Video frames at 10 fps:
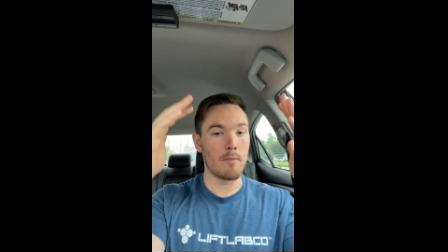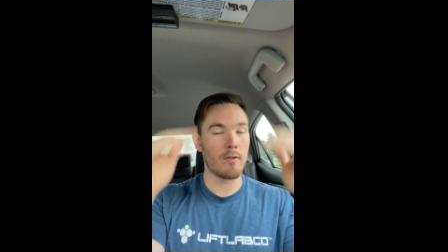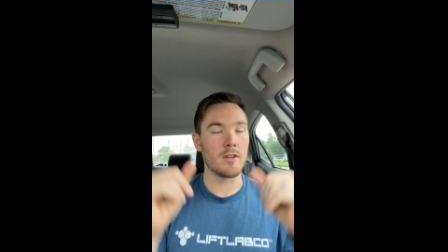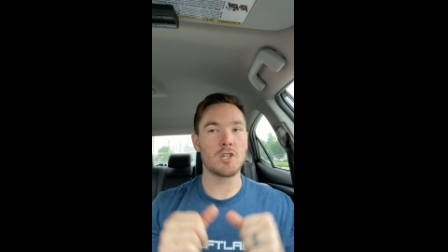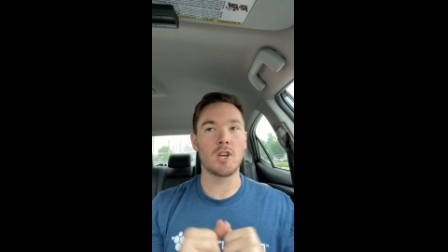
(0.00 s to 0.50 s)

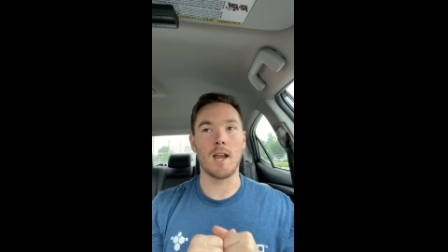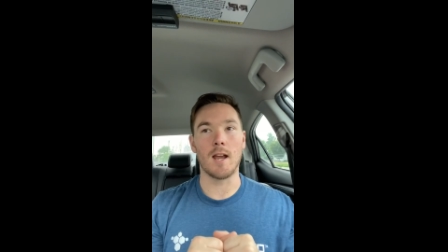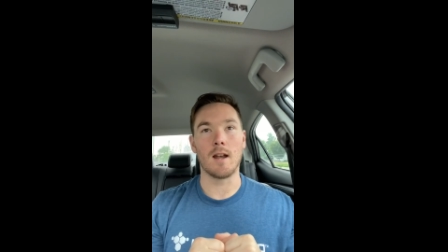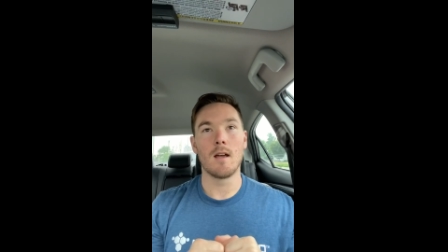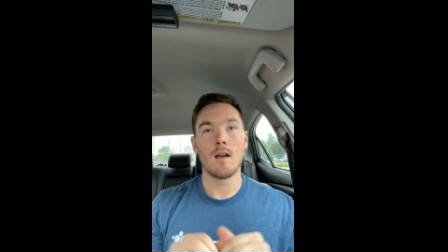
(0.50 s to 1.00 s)
the
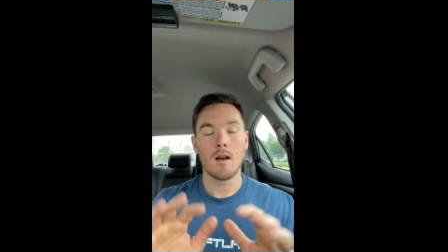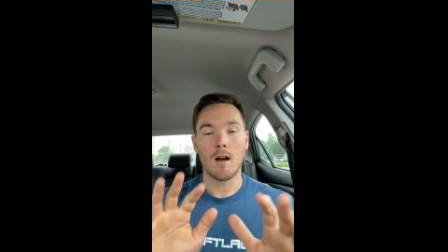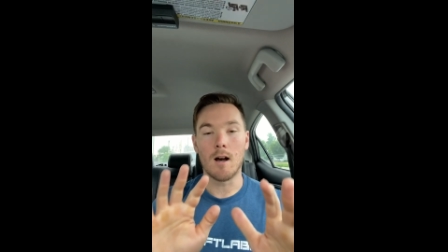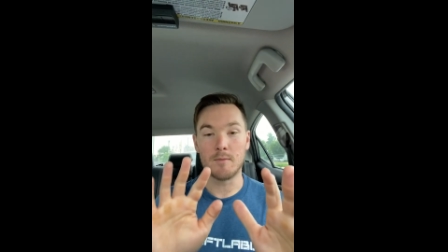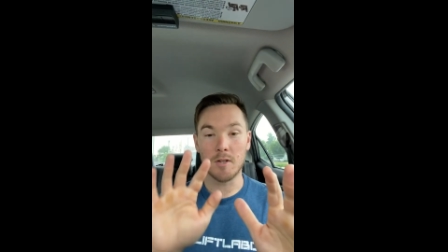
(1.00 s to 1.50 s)
chain.
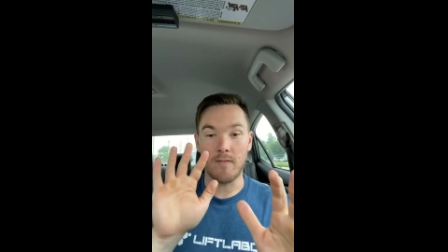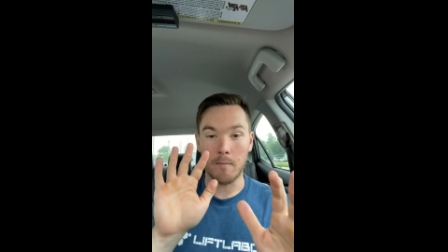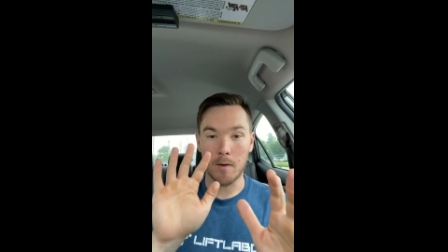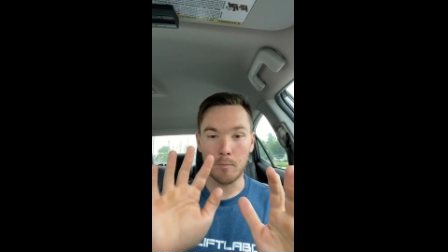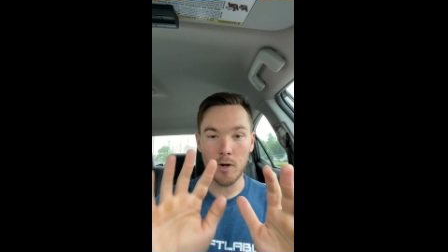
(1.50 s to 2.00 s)
So if
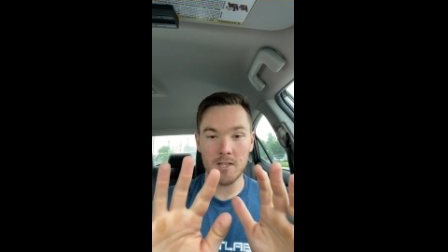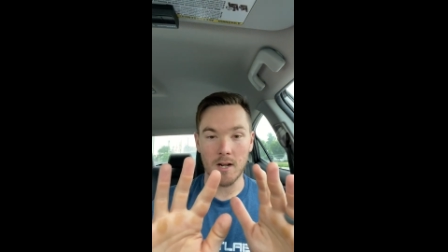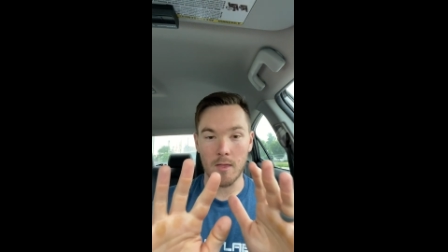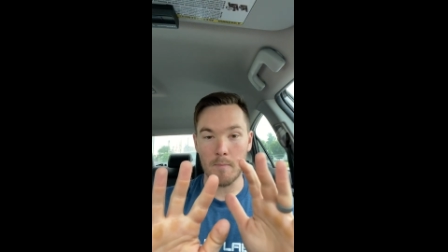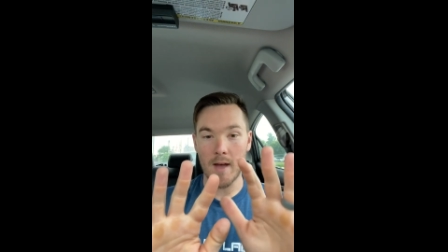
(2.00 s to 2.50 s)
I'm compressing
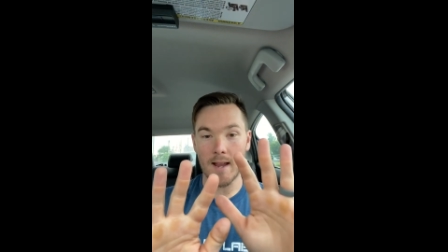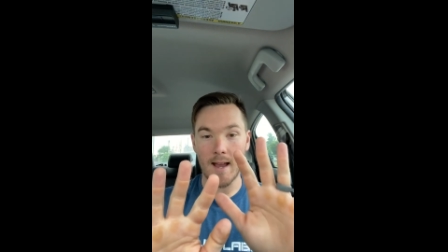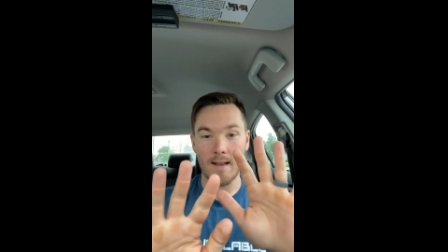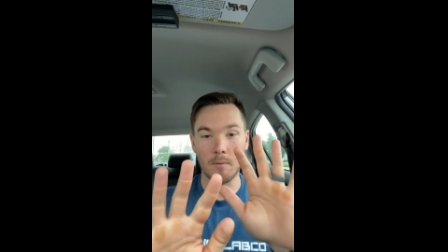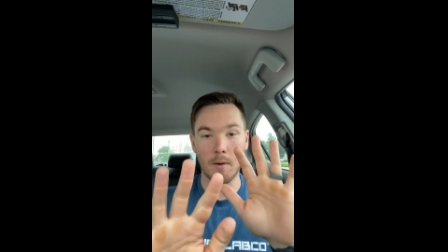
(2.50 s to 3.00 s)
on the back,
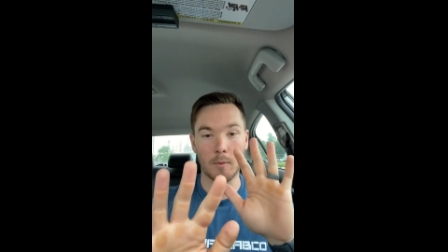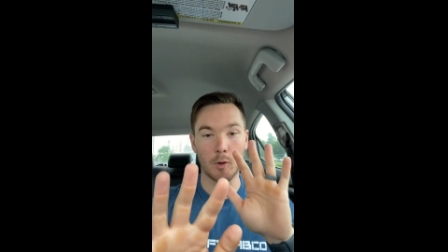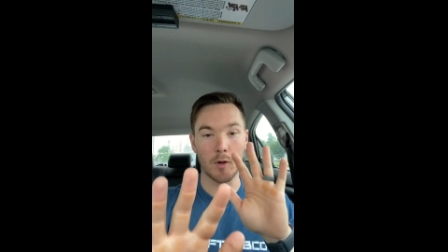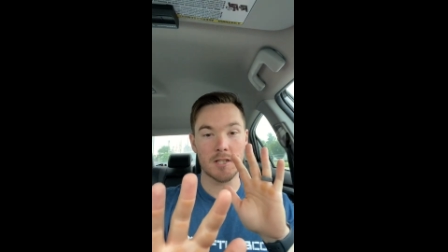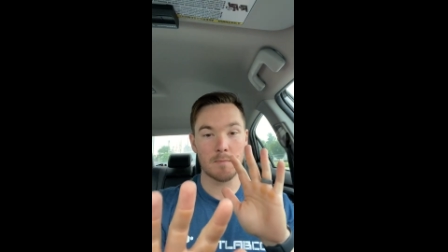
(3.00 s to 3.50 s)
I have to be able
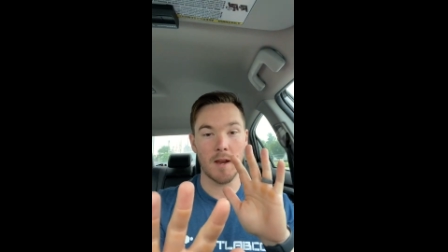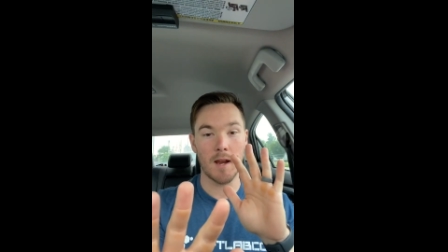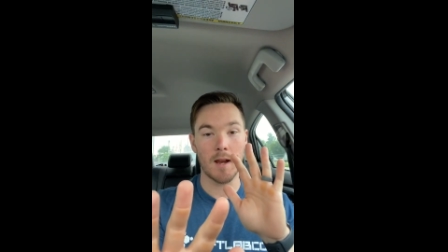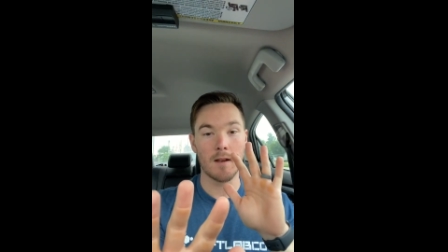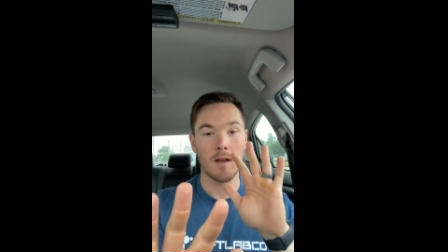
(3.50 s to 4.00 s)
to
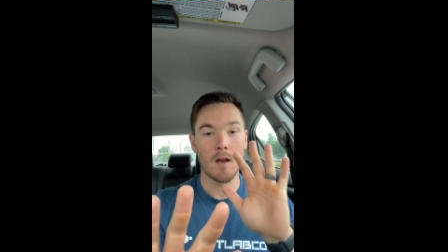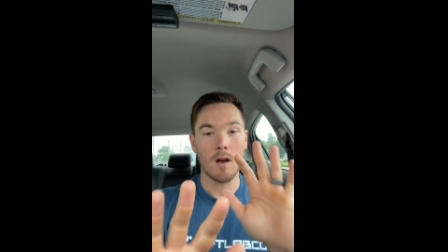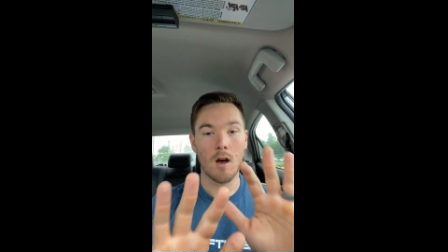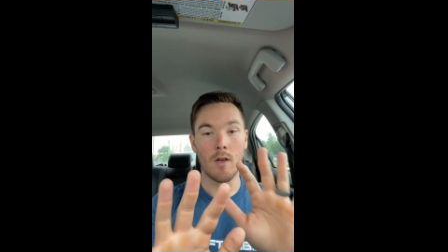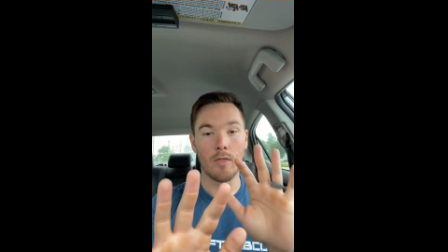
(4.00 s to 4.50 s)
expand
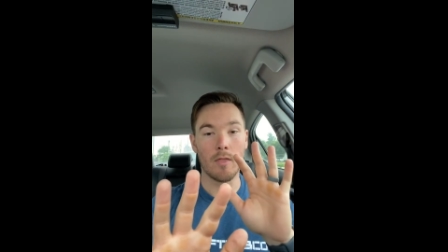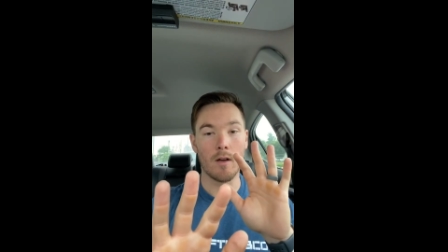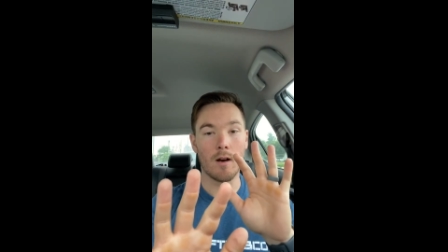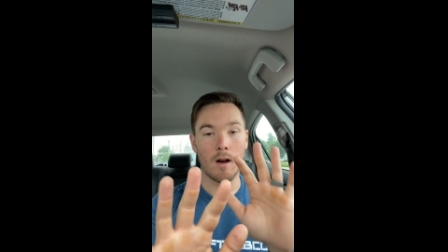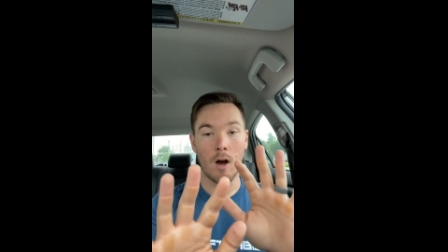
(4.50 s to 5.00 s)
on
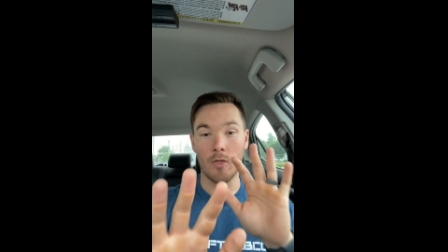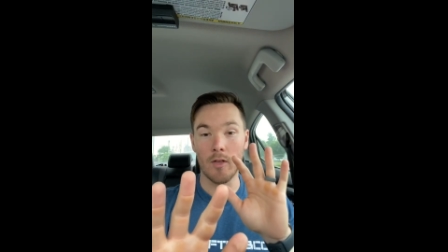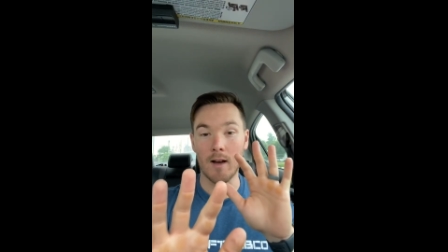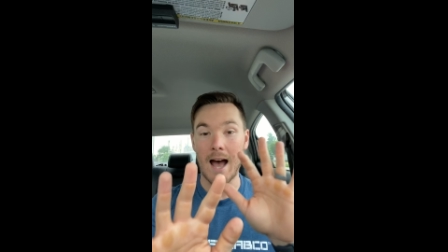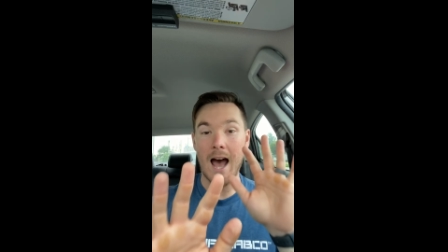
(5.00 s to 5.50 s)

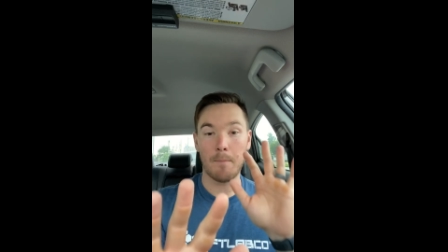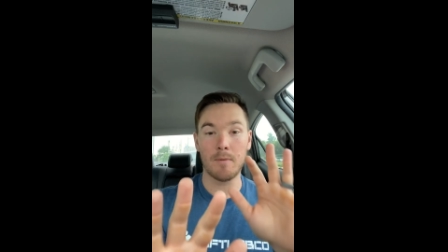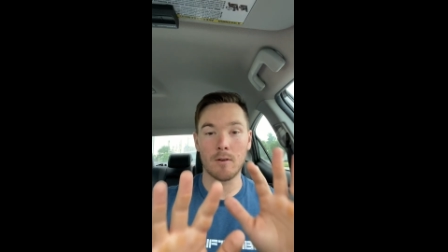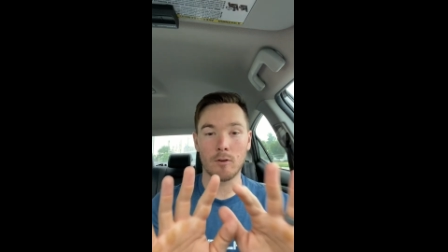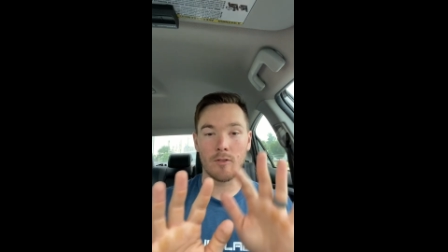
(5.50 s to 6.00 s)

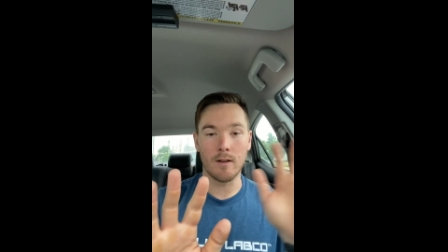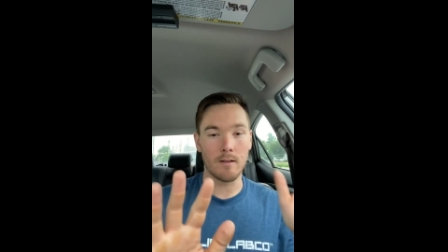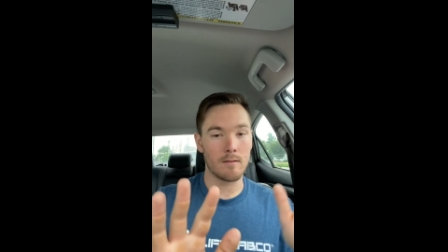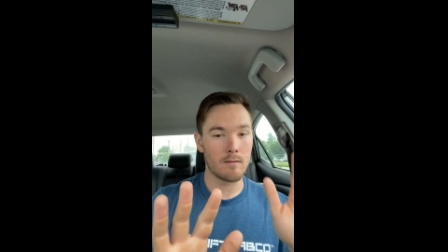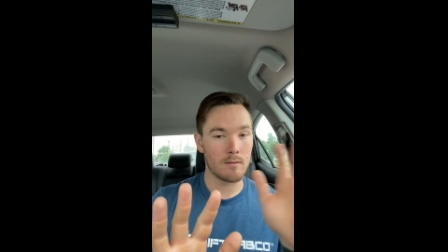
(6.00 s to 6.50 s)

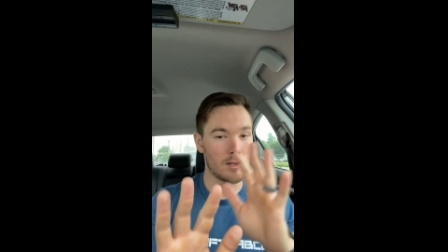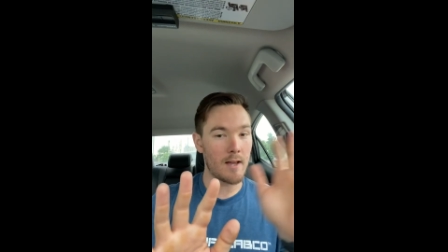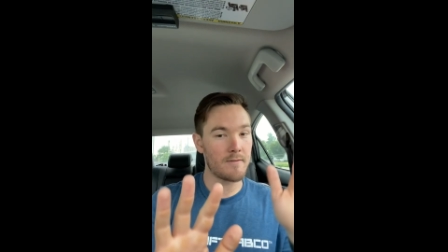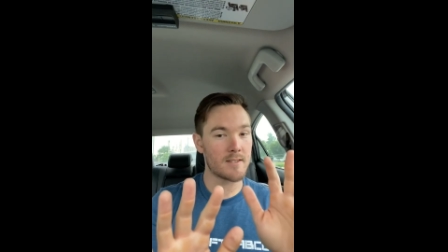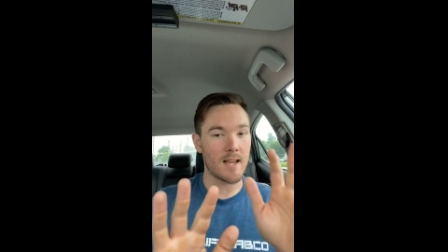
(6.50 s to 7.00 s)
the
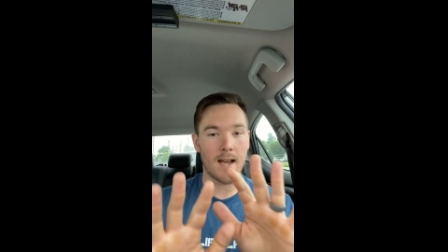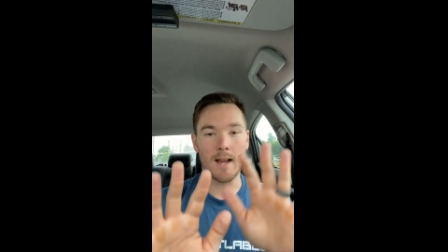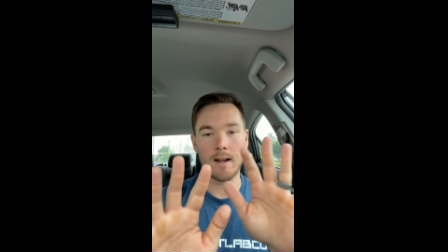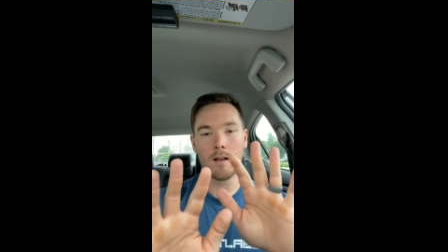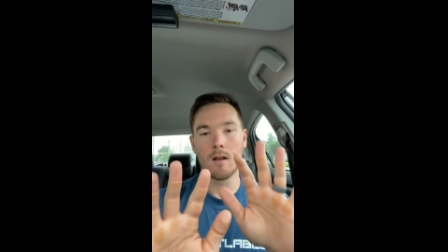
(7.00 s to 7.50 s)
left
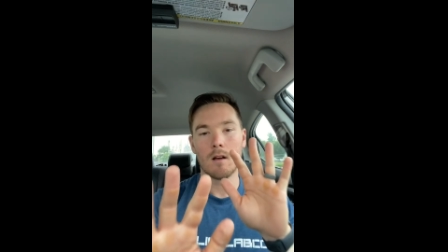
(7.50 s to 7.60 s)
side.